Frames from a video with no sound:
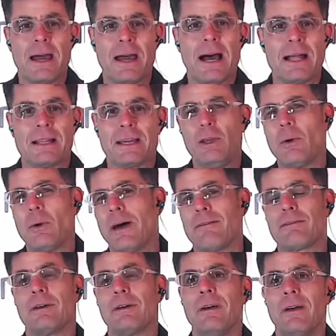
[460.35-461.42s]
Like you have
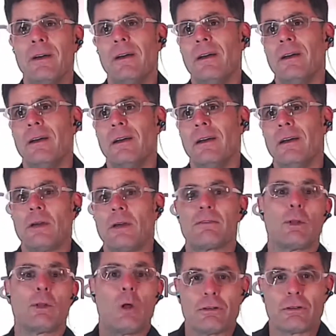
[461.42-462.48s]
to
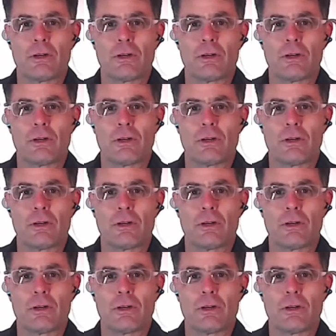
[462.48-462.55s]
launch